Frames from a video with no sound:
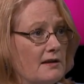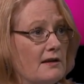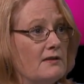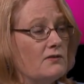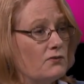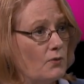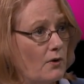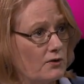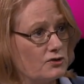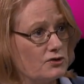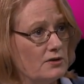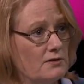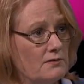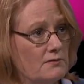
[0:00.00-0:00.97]

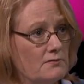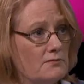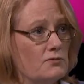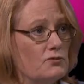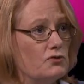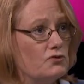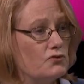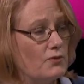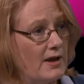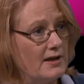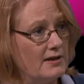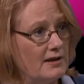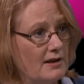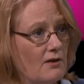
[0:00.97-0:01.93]
instruction,
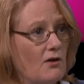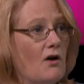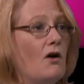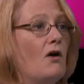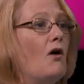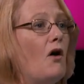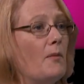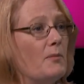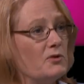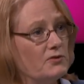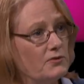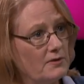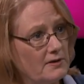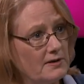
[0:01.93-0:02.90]
training,
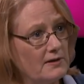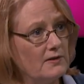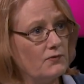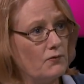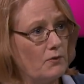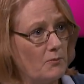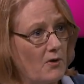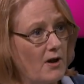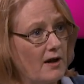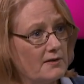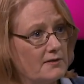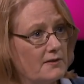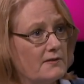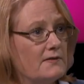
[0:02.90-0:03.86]
opportunities for
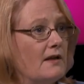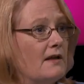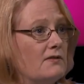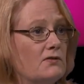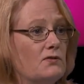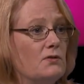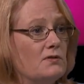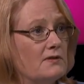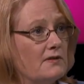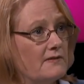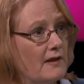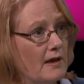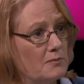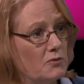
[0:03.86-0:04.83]
practice that student
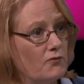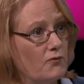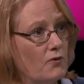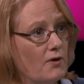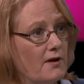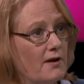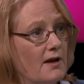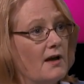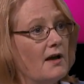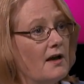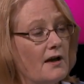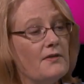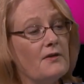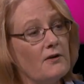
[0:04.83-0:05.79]
has had before.
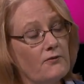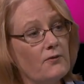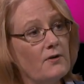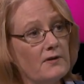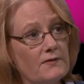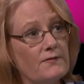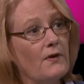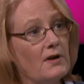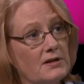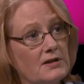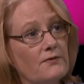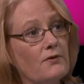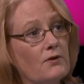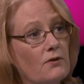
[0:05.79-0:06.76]
And therefore, it's very
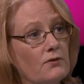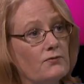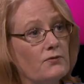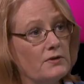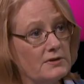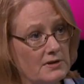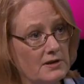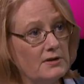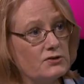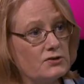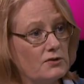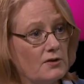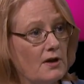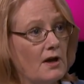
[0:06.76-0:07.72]
difficult for the
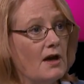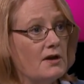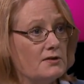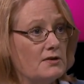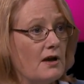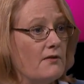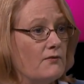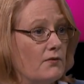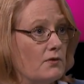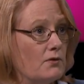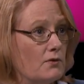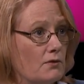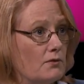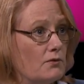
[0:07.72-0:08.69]
teacher to have
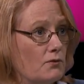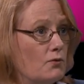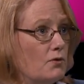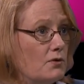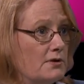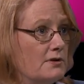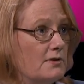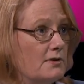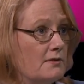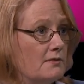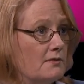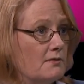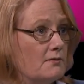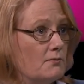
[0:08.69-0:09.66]
good
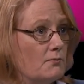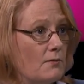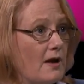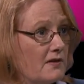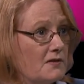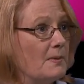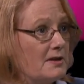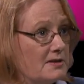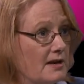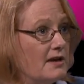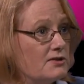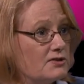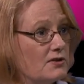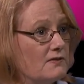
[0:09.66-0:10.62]

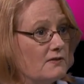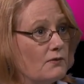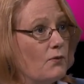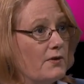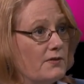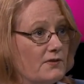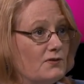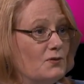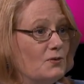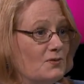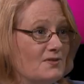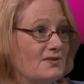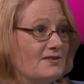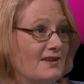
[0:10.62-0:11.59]
expectations of what the
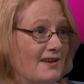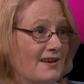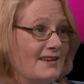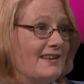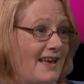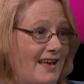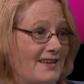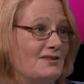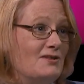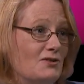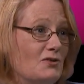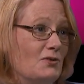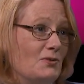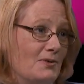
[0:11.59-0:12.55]
student can
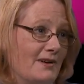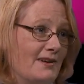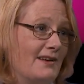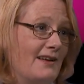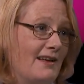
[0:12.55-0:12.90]
do